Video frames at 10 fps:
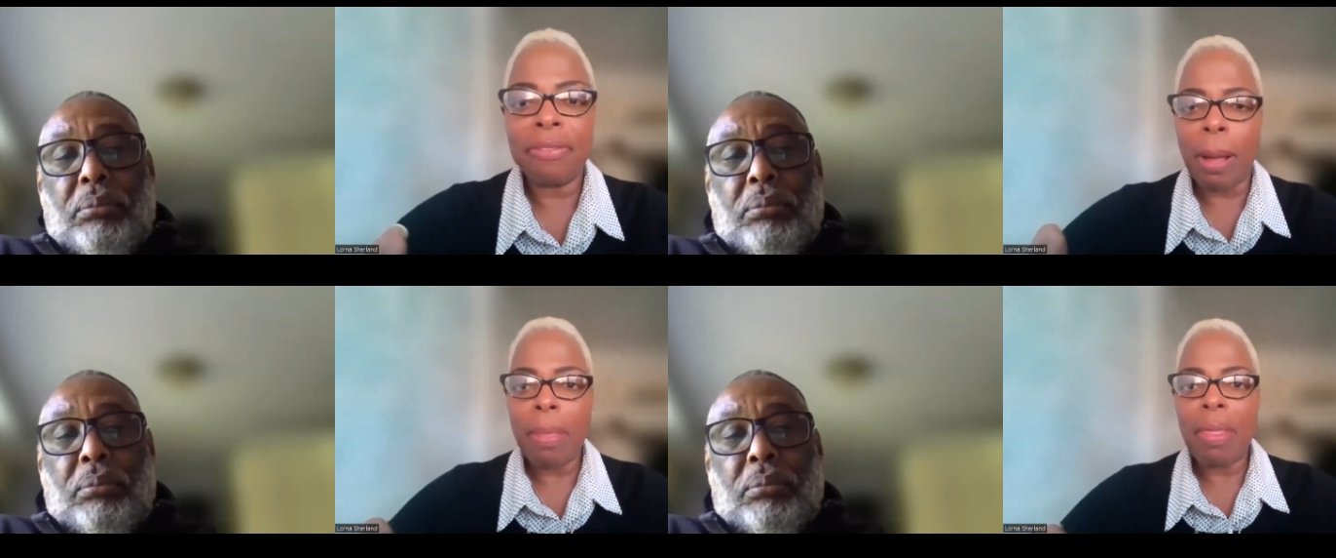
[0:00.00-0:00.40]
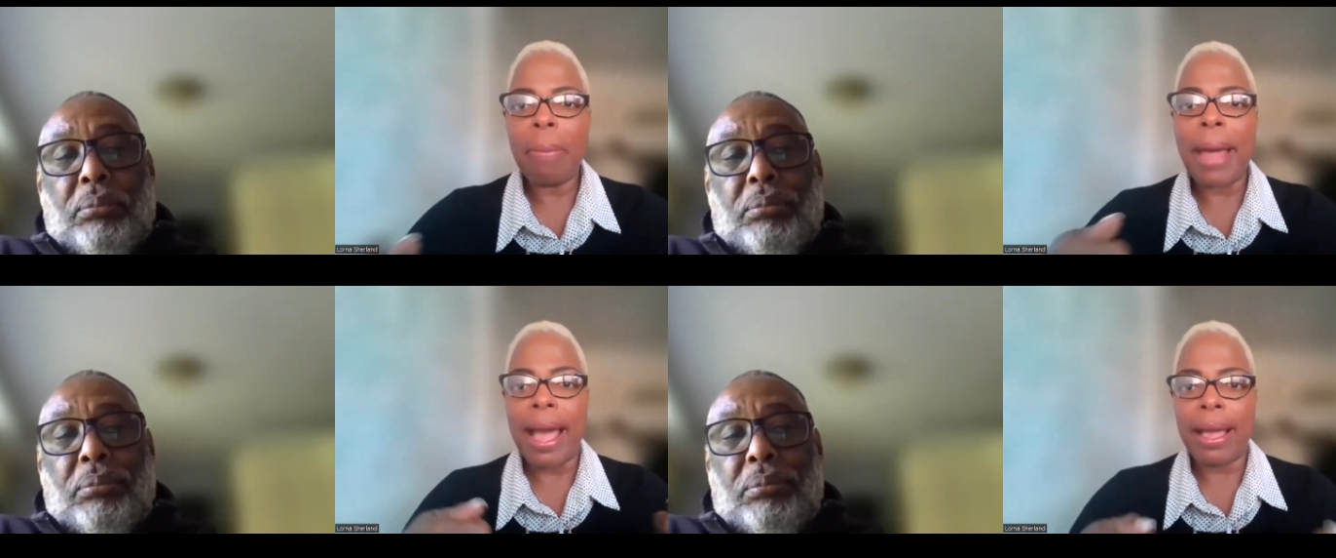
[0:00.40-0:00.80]
Speaker 1: from
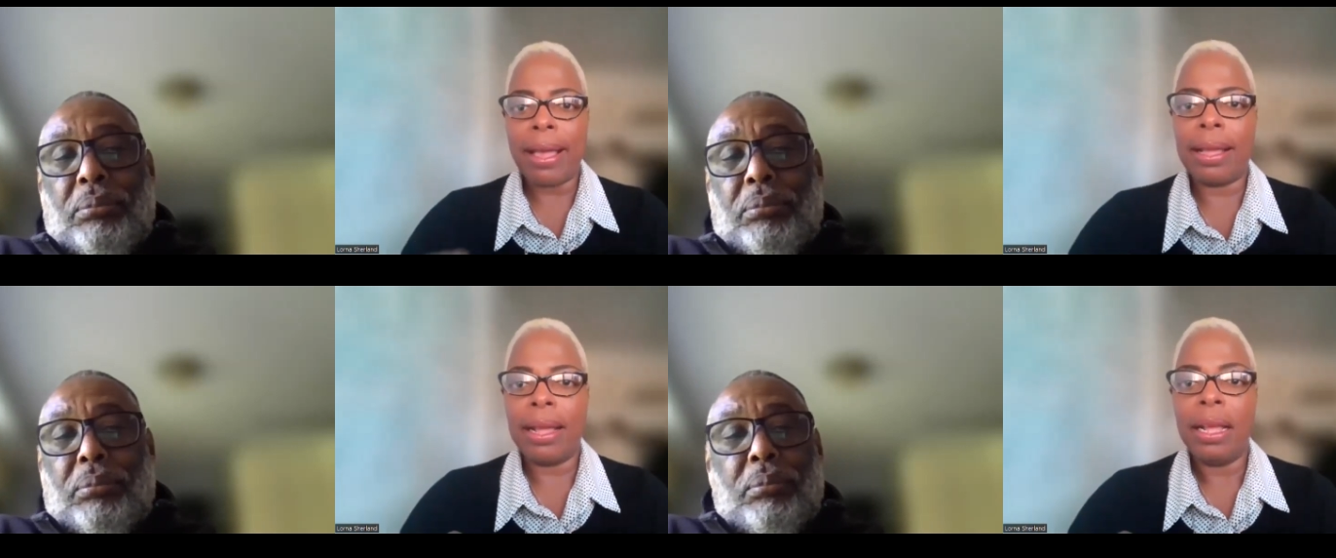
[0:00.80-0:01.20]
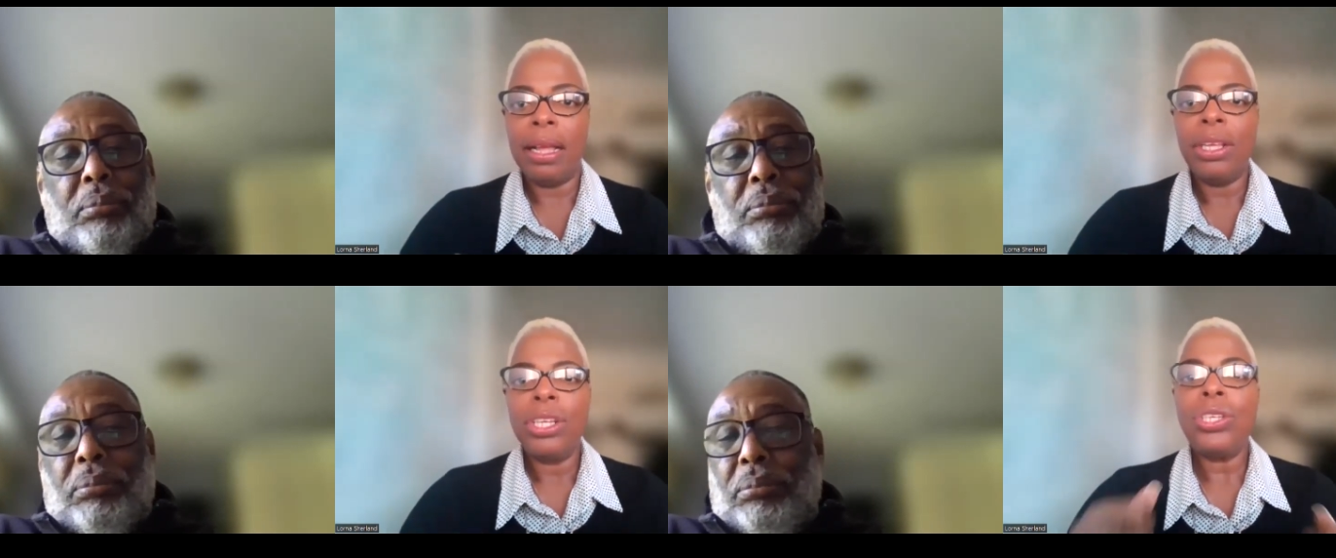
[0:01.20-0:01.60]
the bank
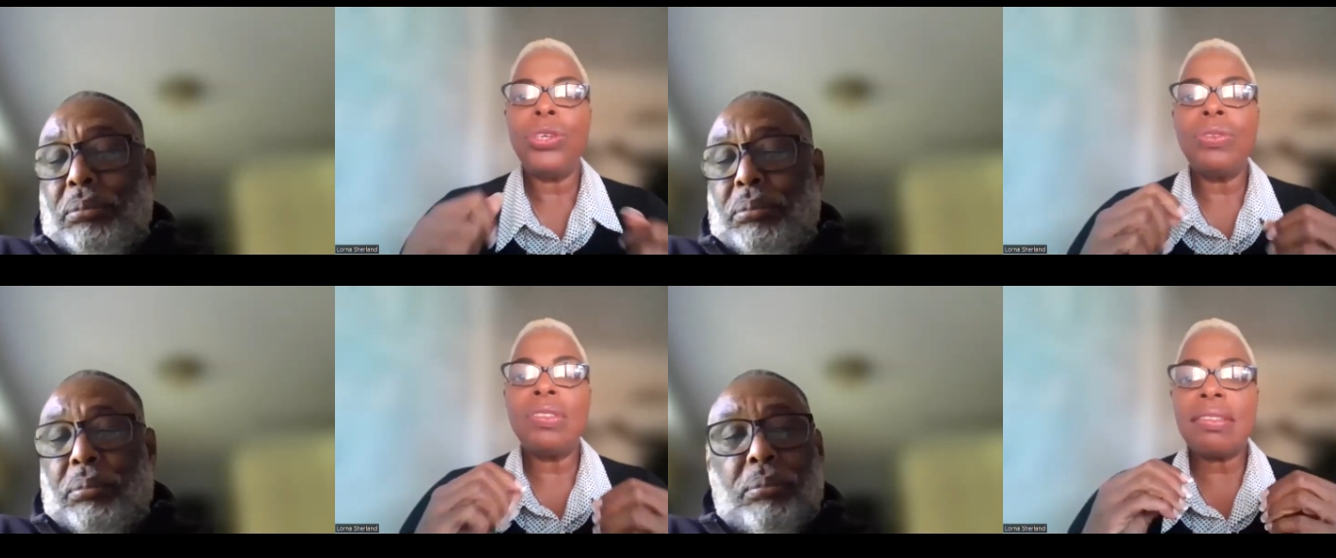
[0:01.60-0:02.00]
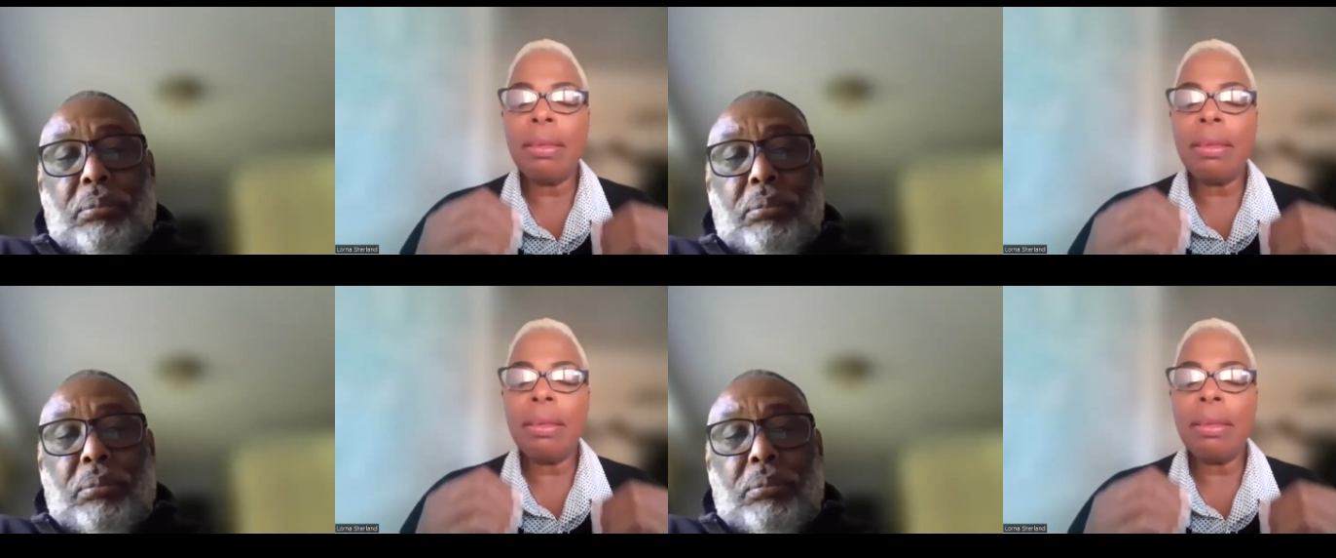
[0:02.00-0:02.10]
you